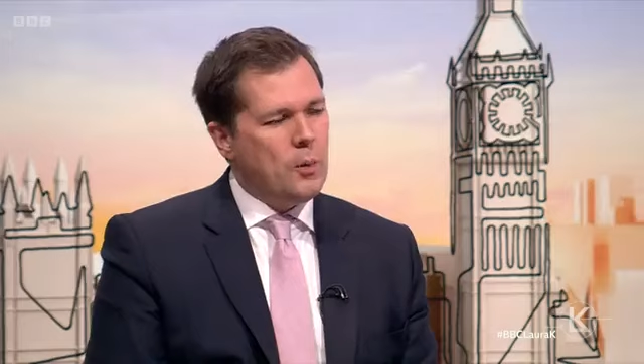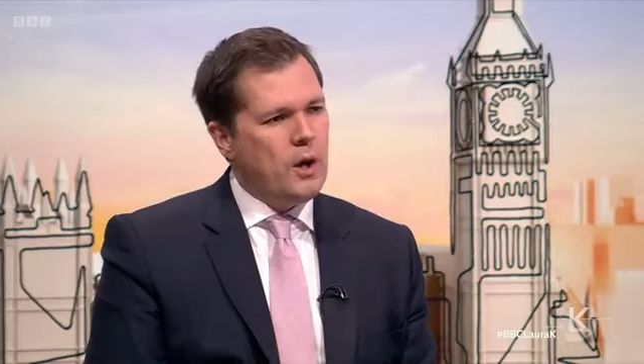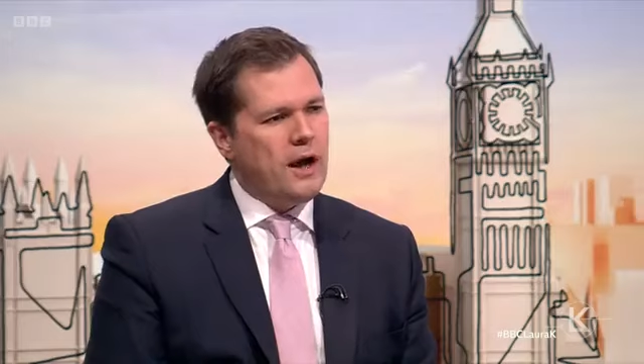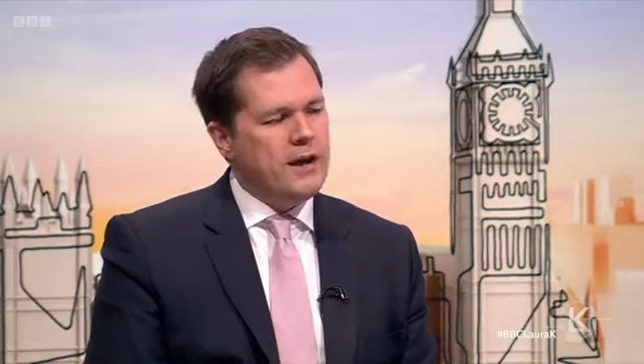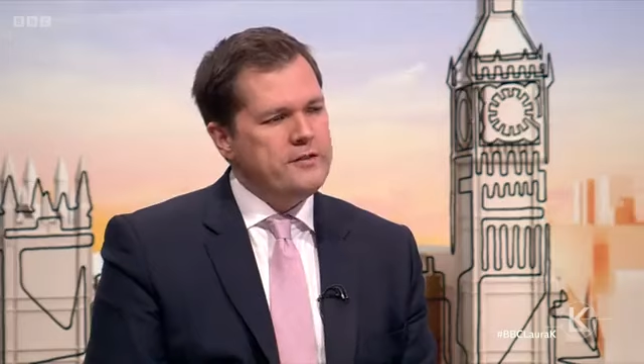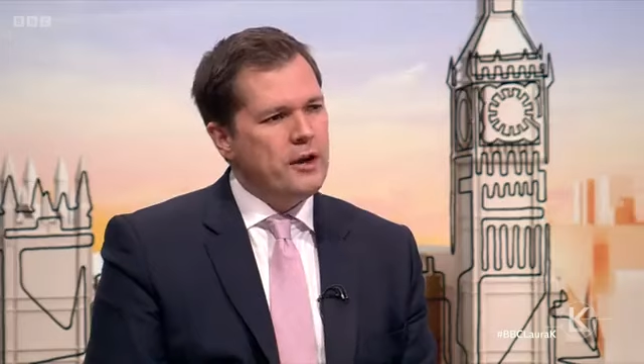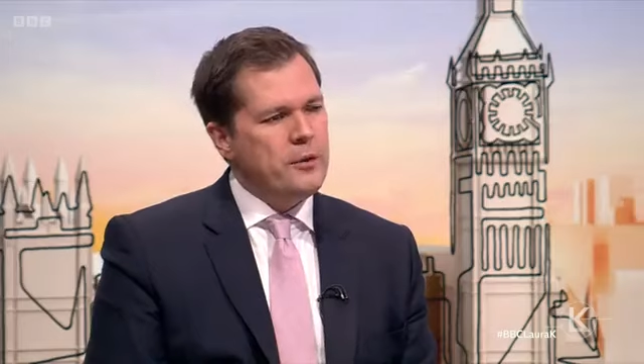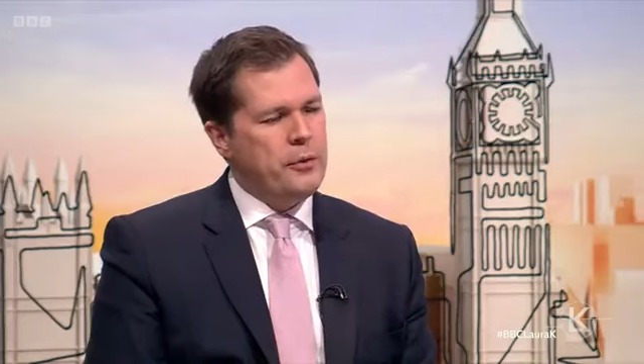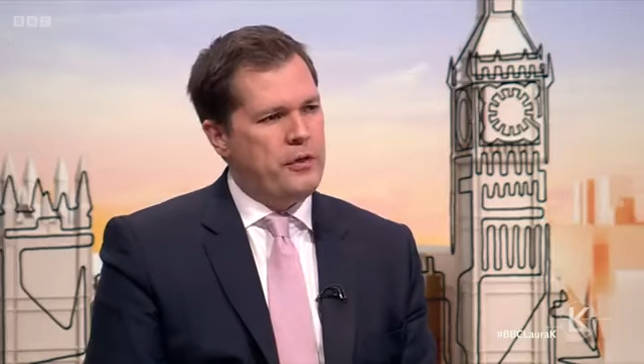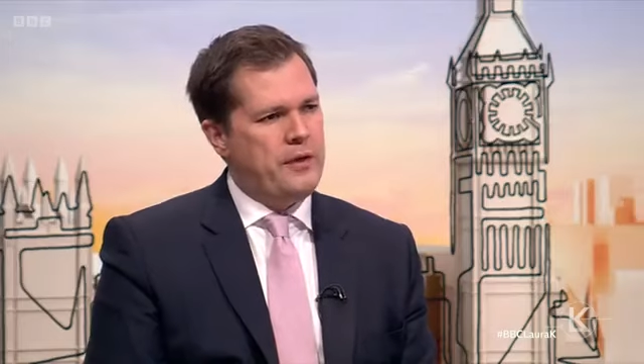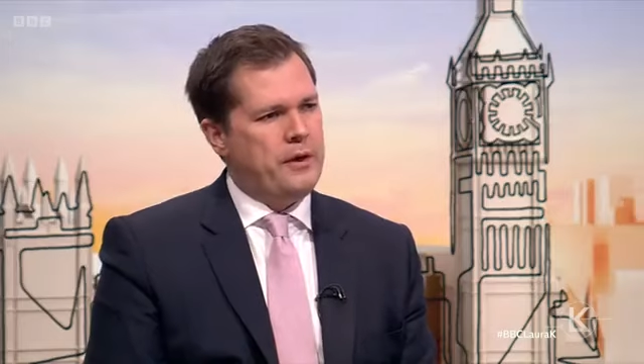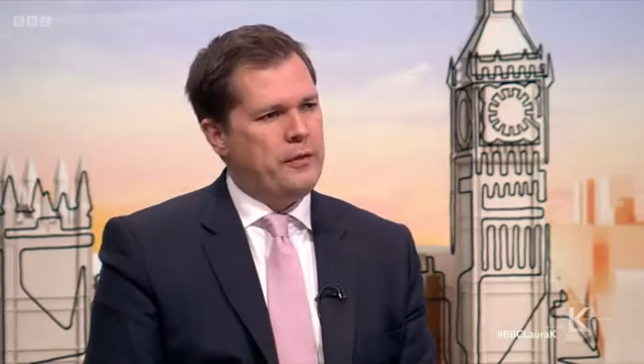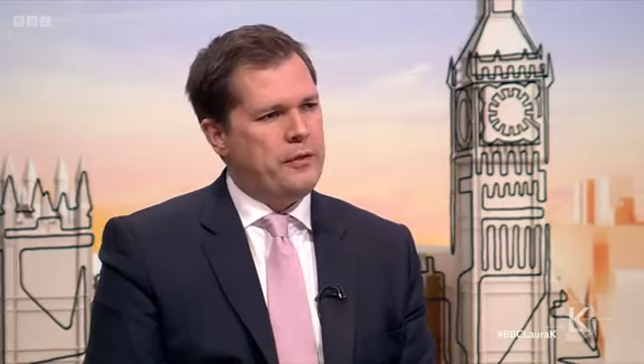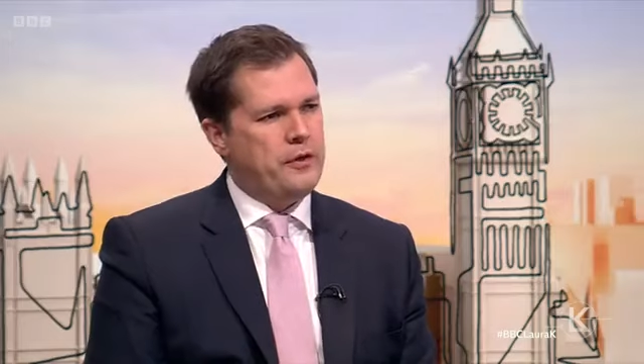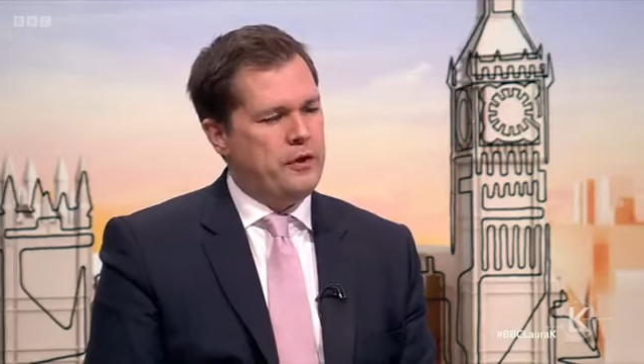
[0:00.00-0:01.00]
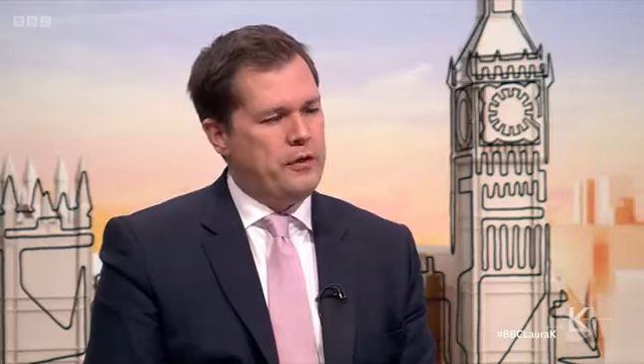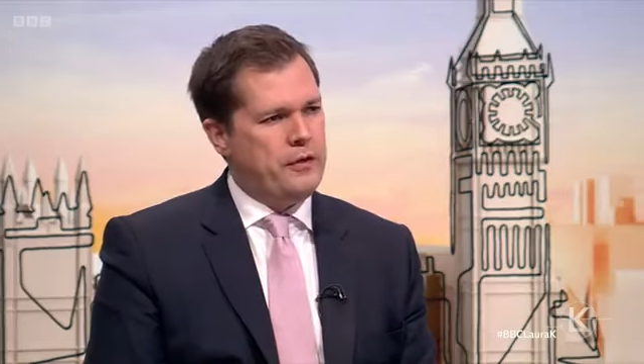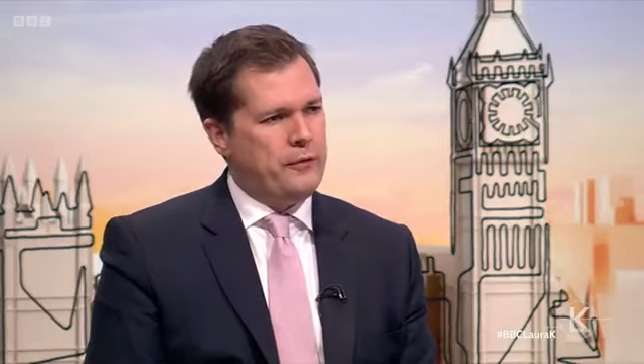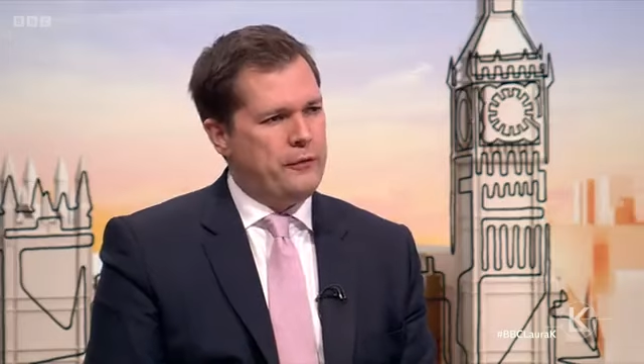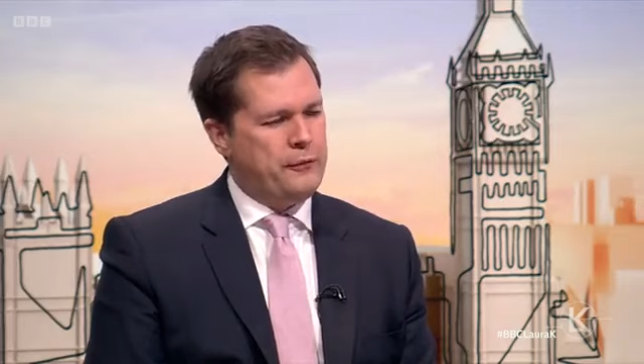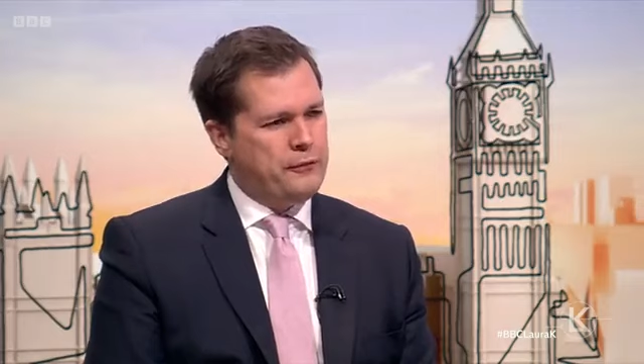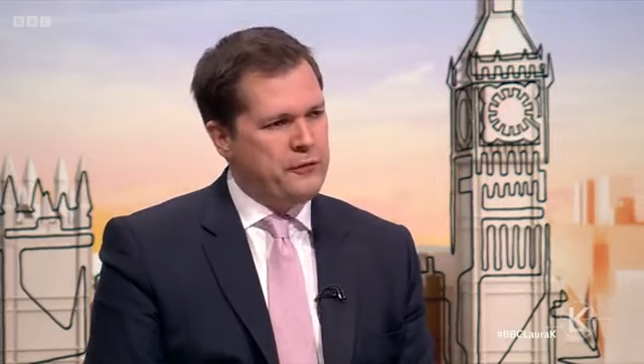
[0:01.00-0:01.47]
Well, I don't think that
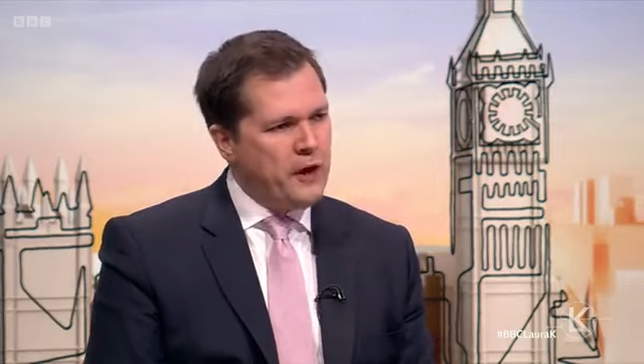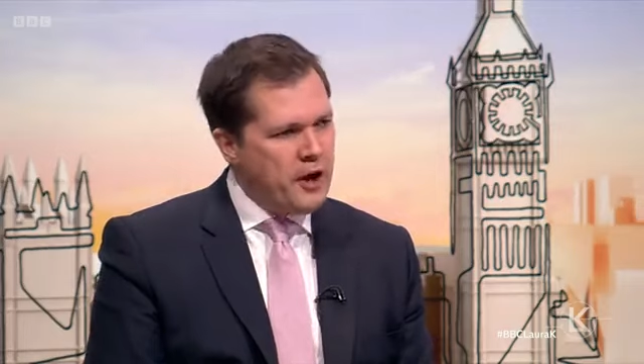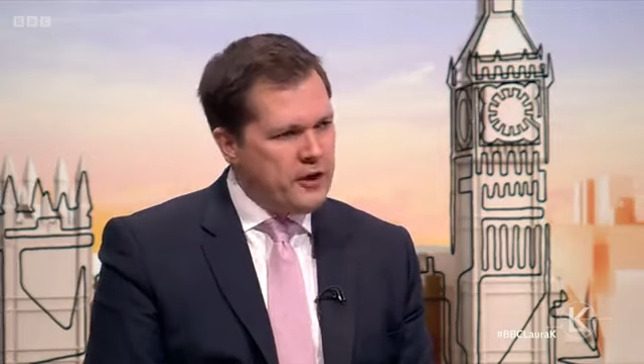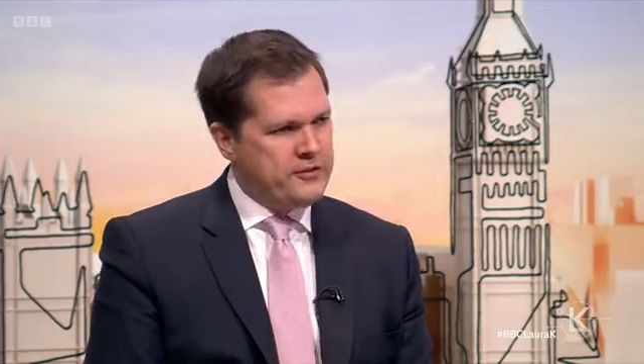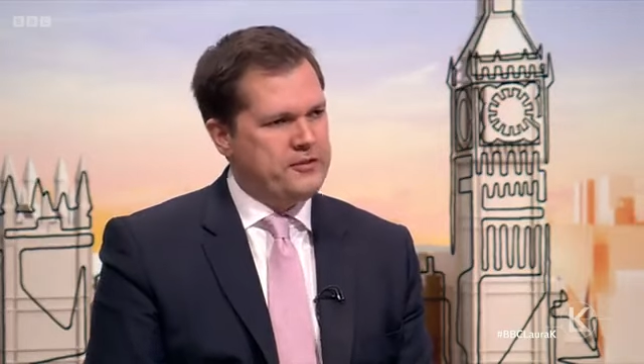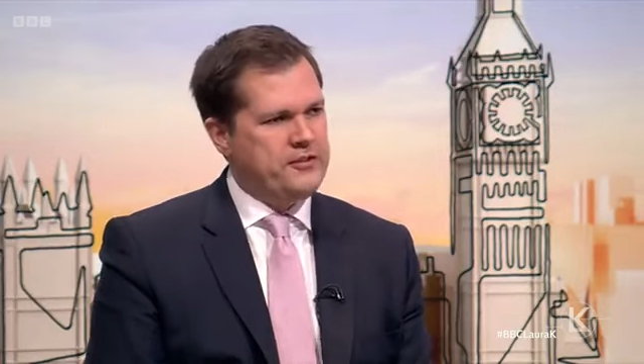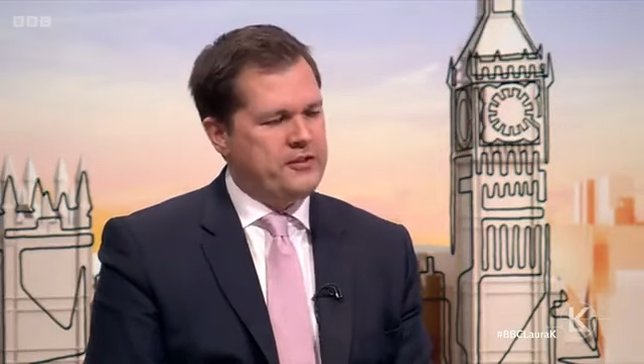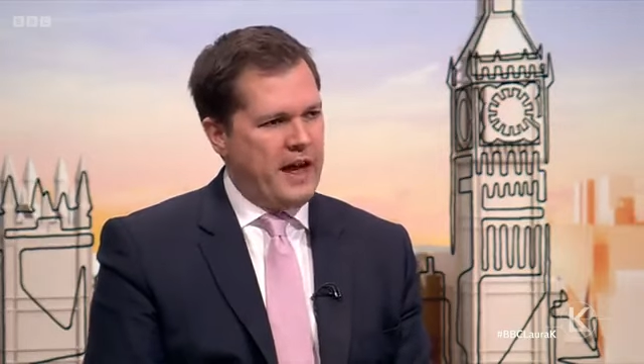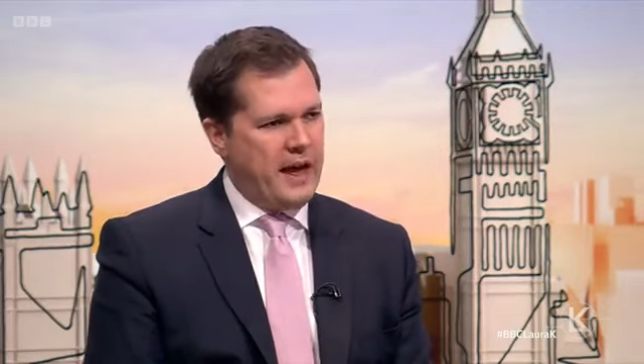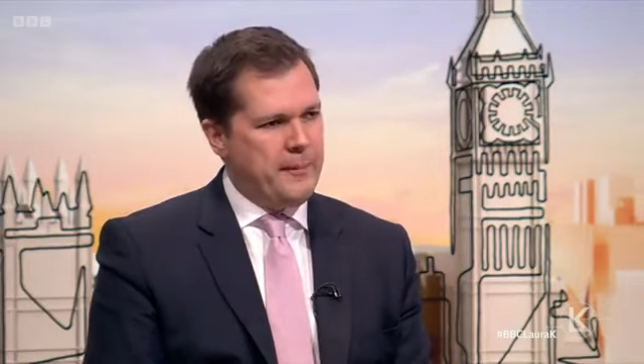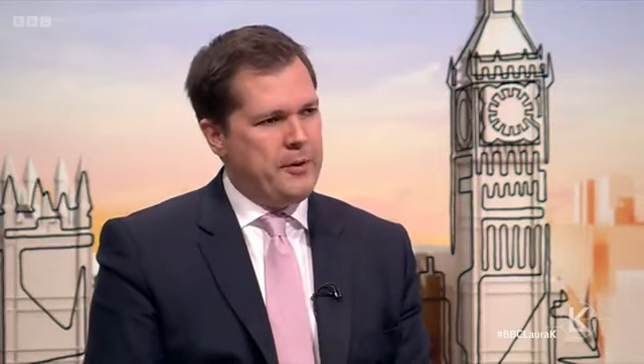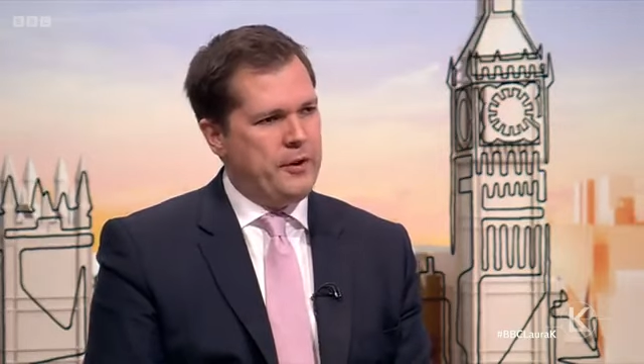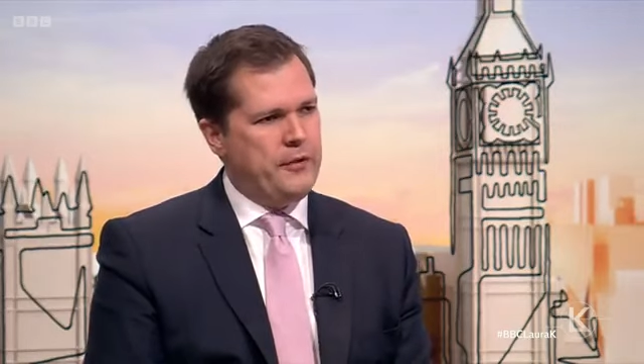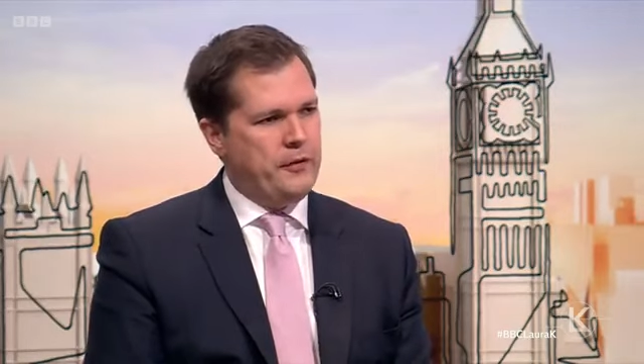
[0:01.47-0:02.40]
the first step